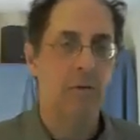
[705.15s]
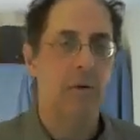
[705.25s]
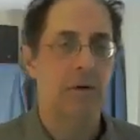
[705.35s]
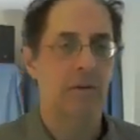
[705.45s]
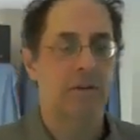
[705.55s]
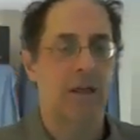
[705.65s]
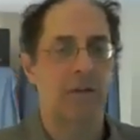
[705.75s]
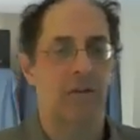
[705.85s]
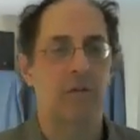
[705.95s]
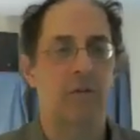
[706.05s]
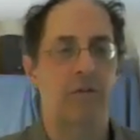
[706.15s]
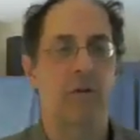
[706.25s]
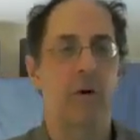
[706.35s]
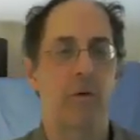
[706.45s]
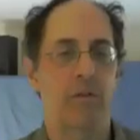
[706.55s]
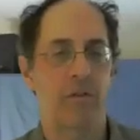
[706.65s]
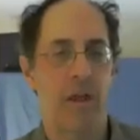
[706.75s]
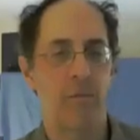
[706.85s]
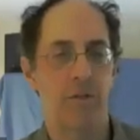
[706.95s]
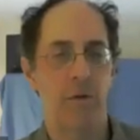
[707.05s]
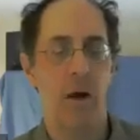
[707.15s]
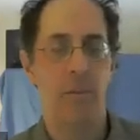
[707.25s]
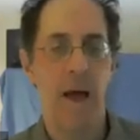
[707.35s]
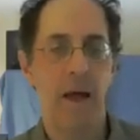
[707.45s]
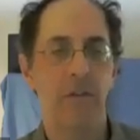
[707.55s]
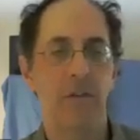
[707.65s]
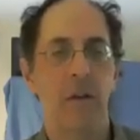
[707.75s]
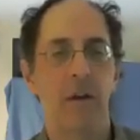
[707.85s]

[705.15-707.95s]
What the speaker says: where in this case u0 is just mg y max,